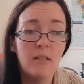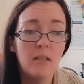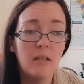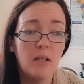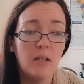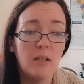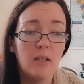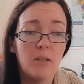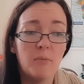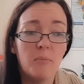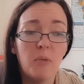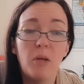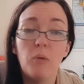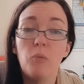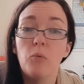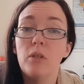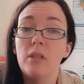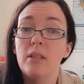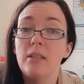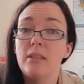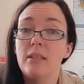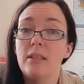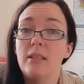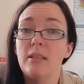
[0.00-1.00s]
I
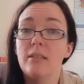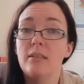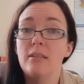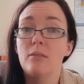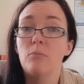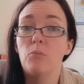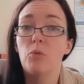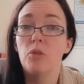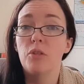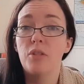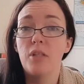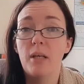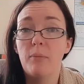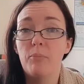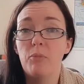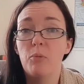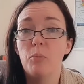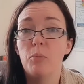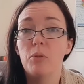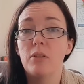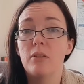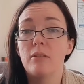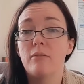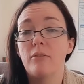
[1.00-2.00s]
wanted to get some more chapter
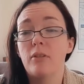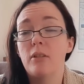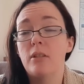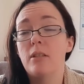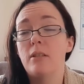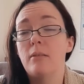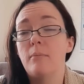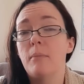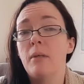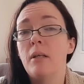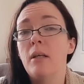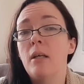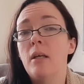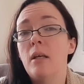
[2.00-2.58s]
books for him.